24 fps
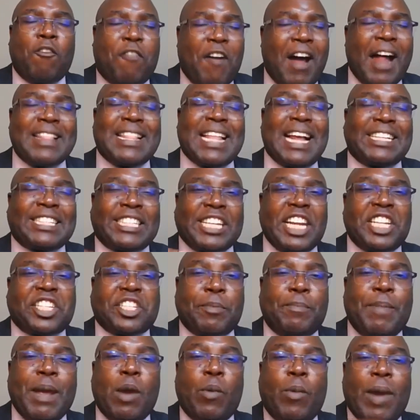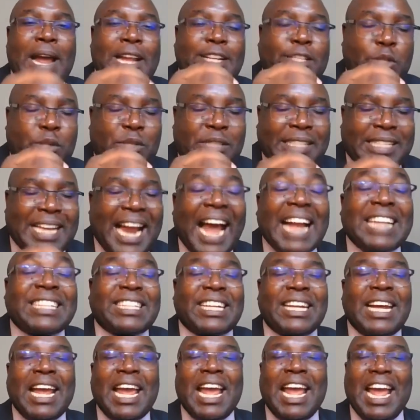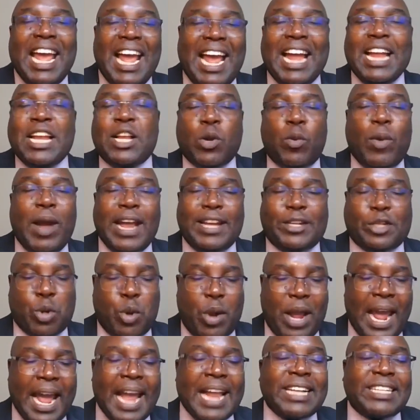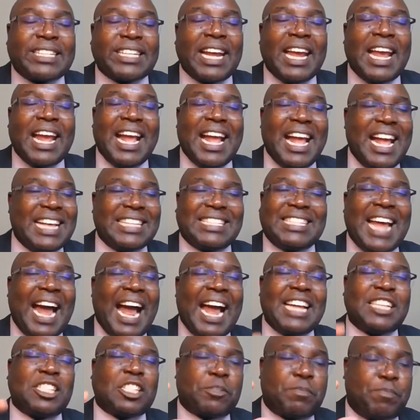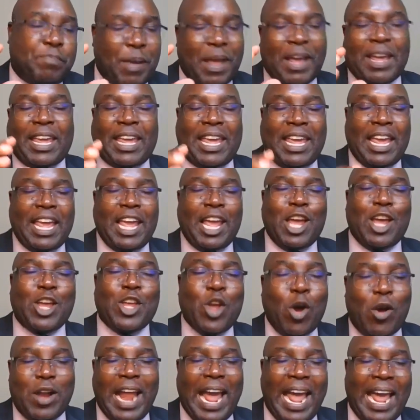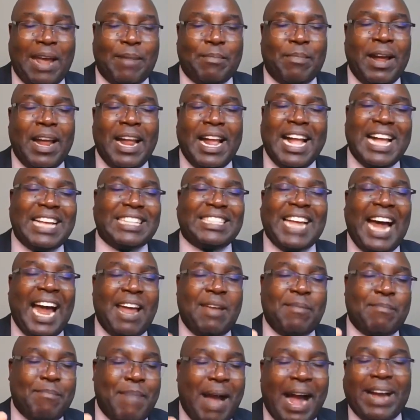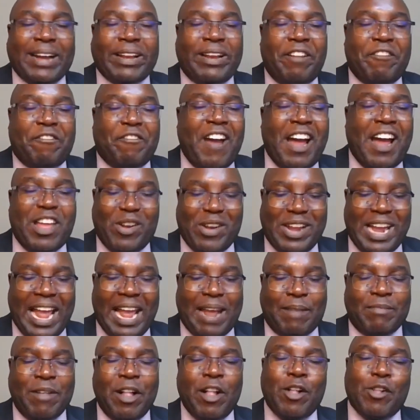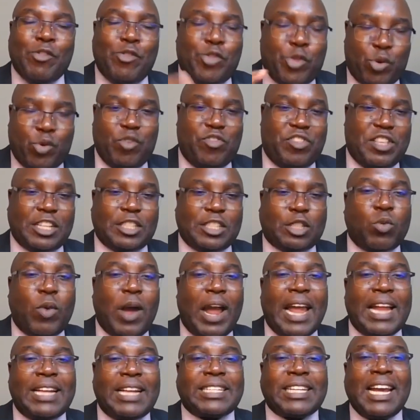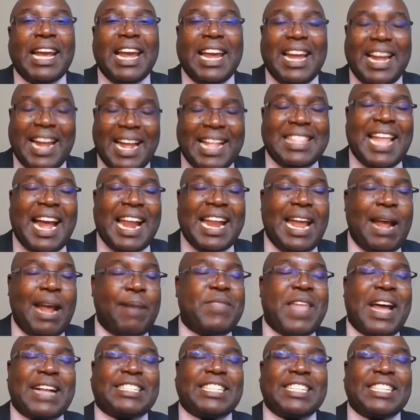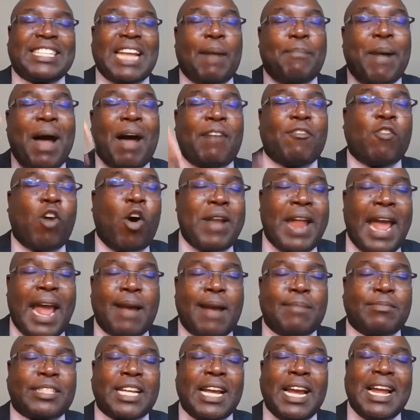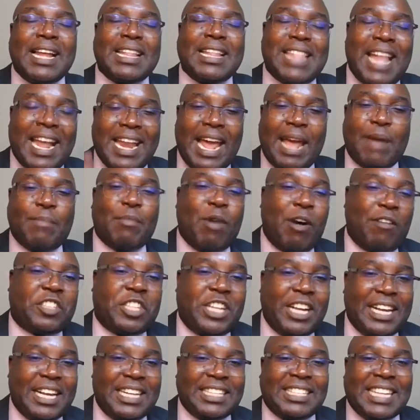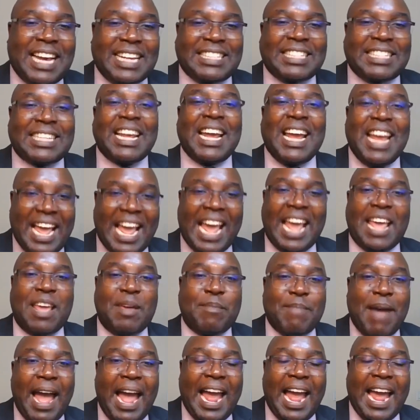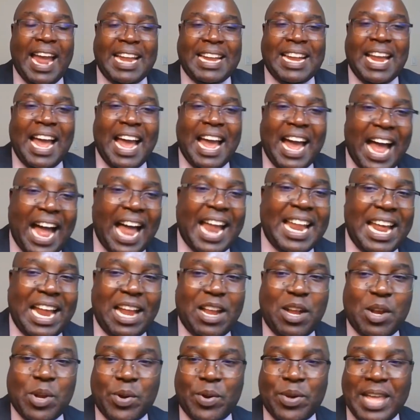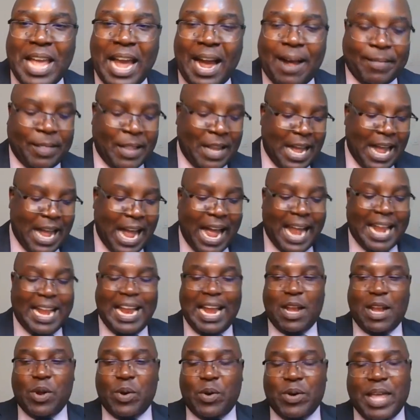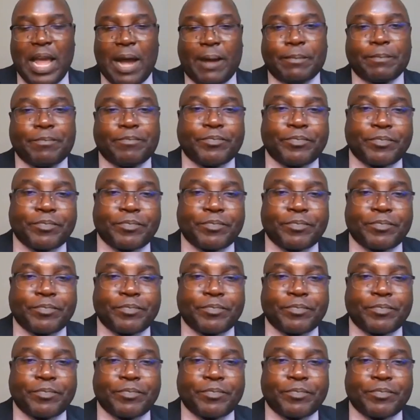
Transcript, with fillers: Father, teach me where to start and where to end as I speak your name as I magnify your name through this word. In the name that is above all names, the name of Jesus. Amen. Hallelujah. Hallelujah.